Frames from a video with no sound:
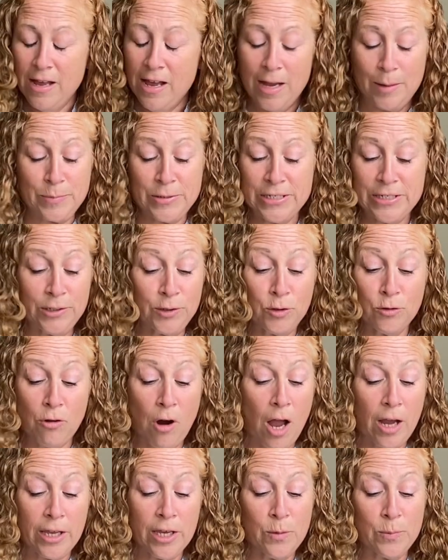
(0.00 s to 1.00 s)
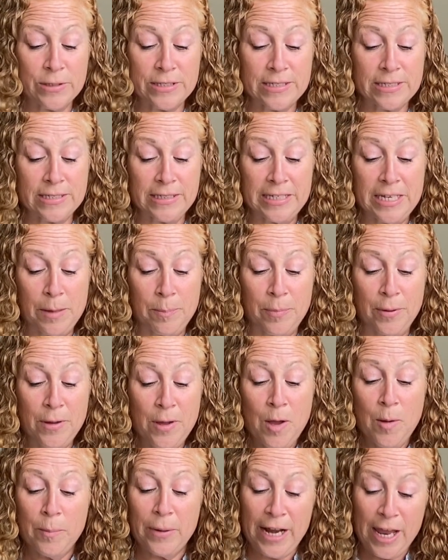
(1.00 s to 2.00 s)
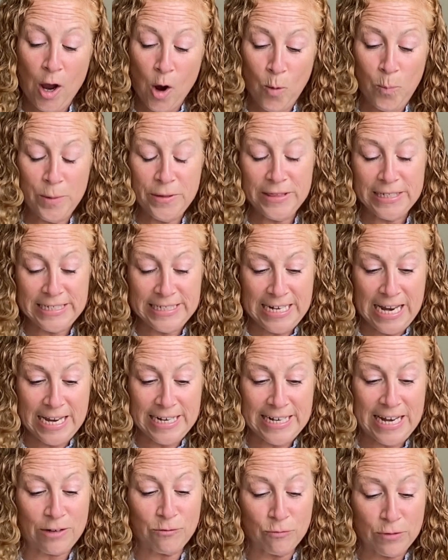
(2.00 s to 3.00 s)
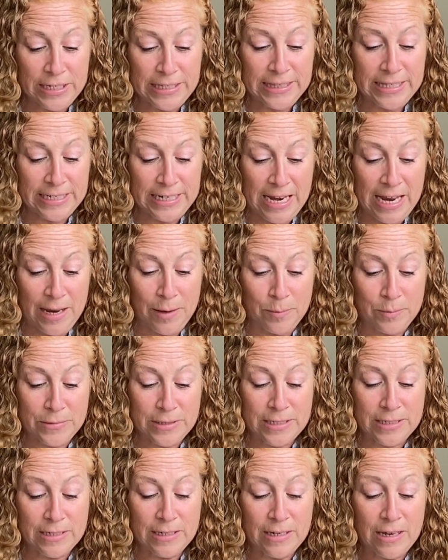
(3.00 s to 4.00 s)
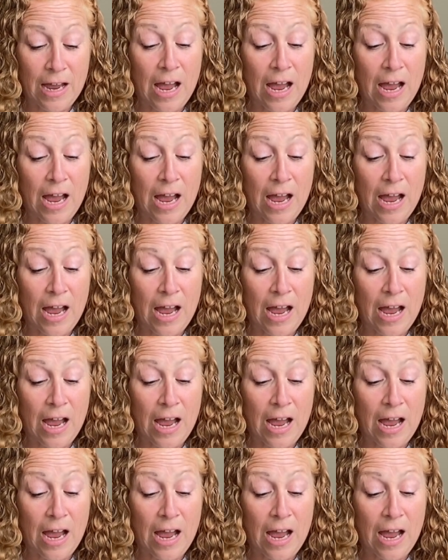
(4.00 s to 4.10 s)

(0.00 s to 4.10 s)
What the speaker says: I'm still groggy with sleep, but I open the date and read the names.